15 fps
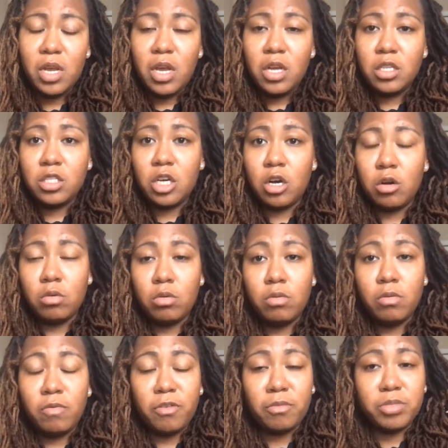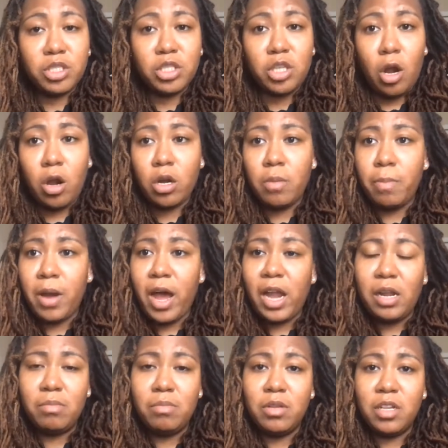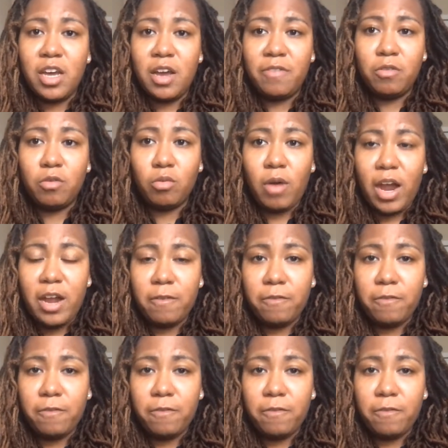So from start to bottom, left or right,